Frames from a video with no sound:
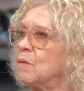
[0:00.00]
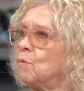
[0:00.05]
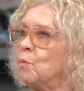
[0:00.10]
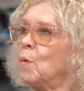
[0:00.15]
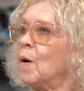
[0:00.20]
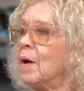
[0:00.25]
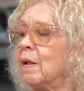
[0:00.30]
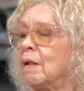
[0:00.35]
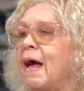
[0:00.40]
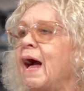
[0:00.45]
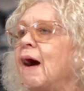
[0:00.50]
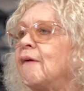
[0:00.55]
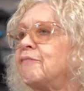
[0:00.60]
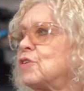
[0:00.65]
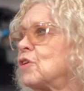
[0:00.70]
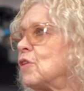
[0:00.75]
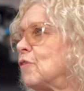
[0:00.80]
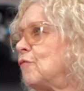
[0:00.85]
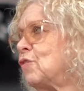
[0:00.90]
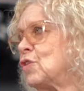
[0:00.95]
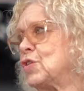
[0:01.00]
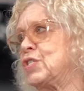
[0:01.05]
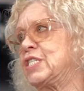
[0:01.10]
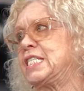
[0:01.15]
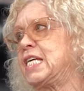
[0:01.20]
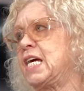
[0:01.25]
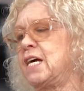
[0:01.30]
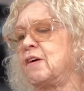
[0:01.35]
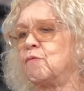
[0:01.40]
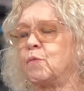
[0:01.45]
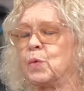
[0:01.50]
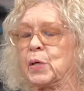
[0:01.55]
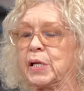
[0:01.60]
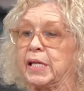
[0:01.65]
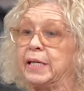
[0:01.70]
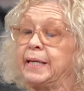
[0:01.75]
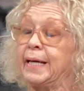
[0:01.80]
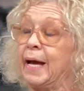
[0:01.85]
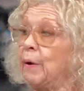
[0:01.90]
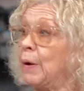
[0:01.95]
well, after the first day of
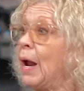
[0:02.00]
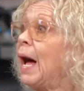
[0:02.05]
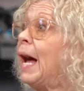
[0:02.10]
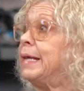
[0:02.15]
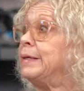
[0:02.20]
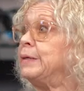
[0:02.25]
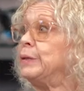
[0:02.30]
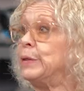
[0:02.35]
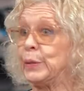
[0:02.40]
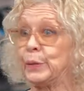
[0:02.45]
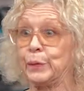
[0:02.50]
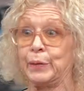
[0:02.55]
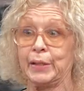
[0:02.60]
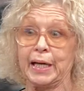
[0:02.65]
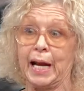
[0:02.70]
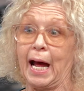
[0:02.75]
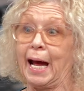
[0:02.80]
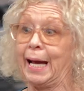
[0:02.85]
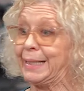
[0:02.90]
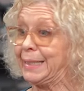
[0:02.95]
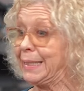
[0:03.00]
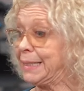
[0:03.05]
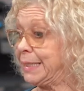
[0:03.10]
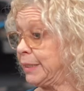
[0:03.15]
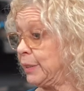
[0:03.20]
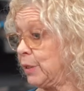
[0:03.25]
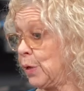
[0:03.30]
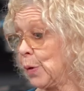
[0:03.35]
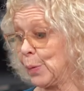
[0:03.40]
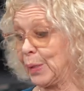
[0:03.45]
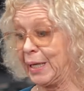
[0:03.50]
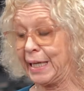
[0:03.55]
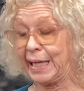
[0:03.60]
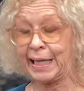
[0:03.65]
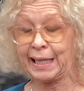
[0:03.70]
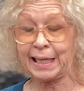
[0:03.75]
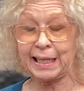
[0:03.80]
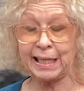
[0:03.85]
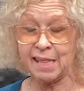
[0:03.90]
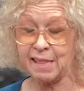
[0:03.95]
working out, I knew that I didn't know
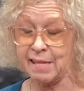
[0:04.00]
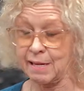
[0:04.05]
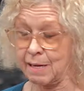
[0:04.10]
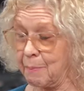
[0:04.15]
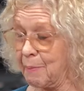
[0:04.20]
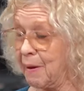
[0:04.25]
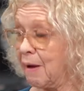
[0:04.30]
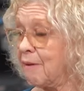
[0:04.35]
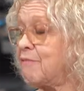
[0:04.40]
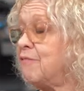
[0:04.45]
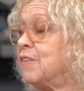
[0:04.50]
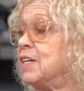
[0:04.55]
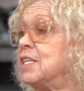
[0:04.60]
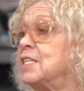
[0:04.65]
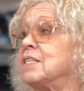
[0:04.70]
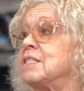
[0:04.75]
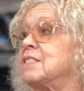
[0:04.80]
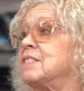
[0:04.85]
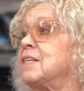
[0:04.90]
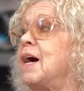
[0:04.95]
anything about fitness.